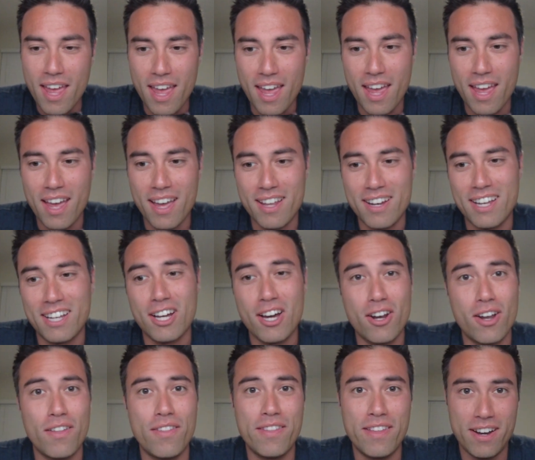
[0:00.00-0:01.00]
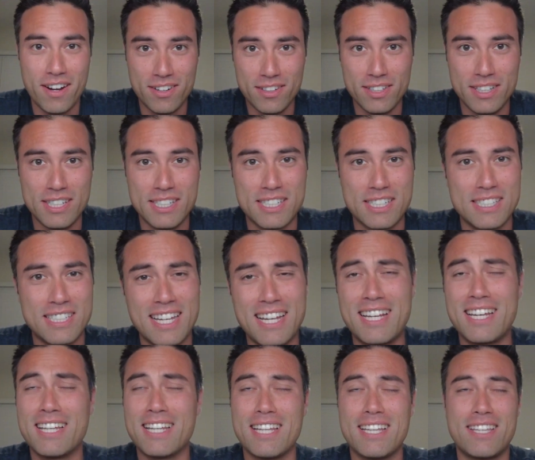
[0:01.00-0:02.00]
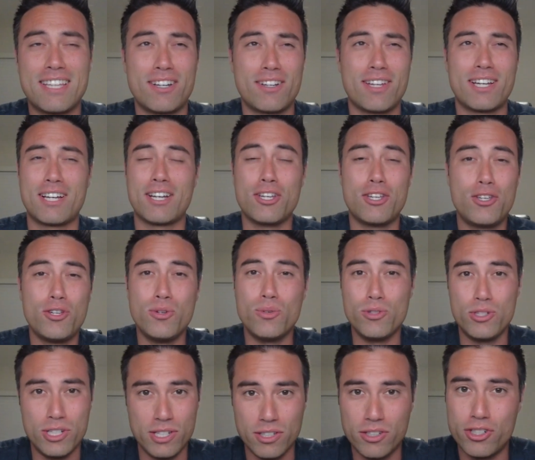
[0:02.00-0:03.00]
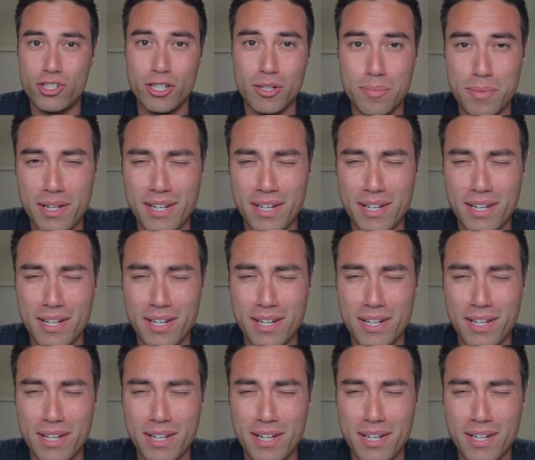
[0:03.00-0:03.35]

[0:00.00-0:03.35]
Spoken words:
and I got on their list because they're like a huge dealership.